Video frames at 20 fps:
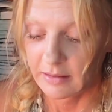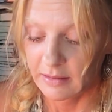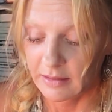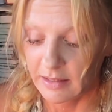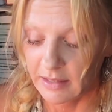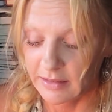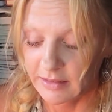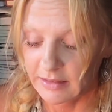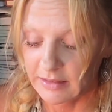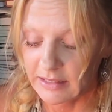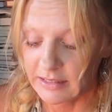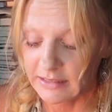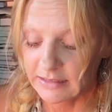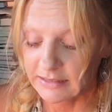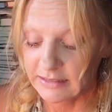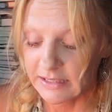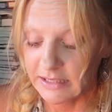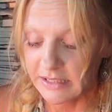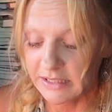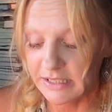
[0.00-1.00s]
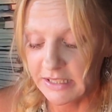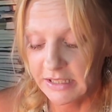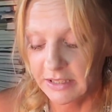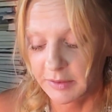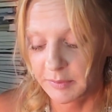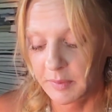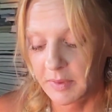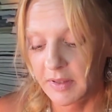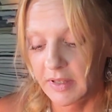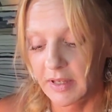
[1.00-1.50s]
And the last item
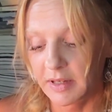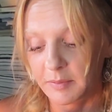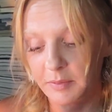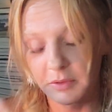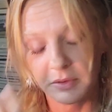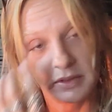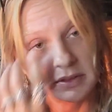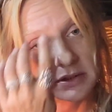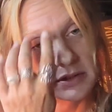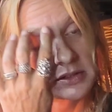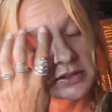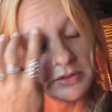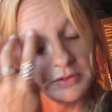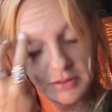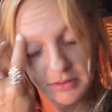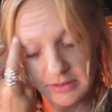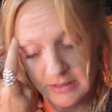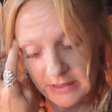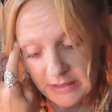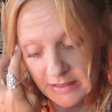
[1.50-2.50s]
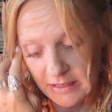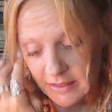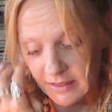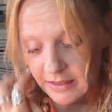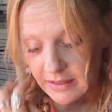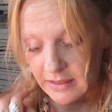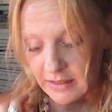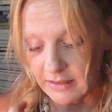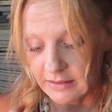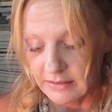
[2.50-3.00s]
that I'm going to show you
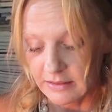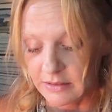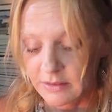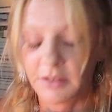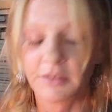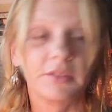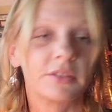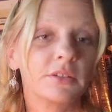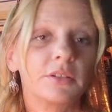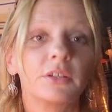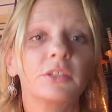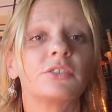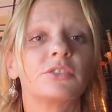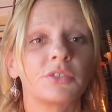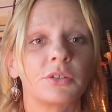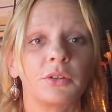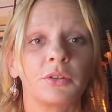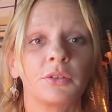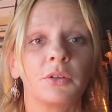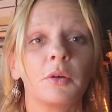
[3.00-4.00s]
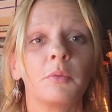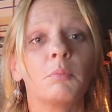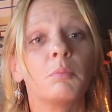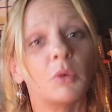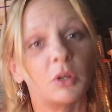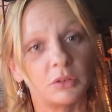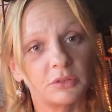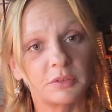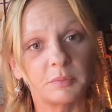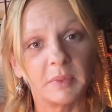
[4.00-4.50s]
today is another John
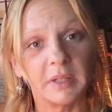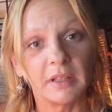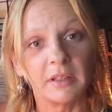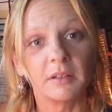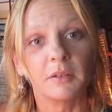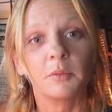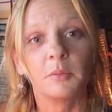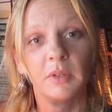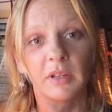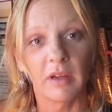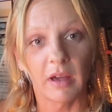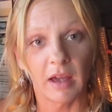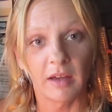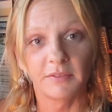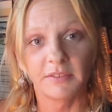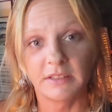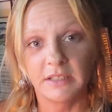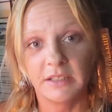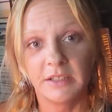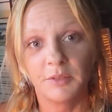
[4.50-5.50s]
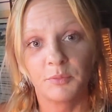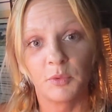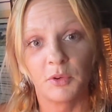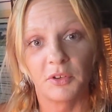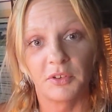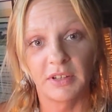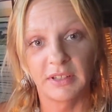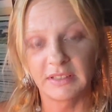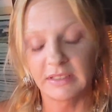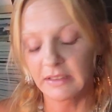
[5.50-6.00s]
Maltby. We have seen him
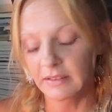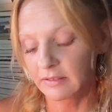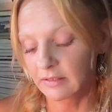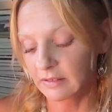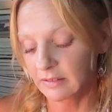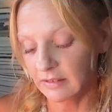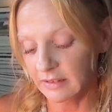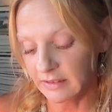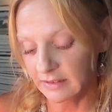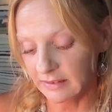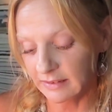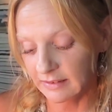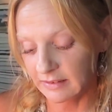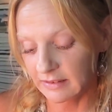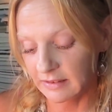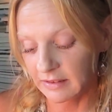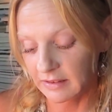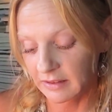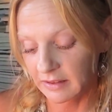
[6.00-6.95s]
already in the list.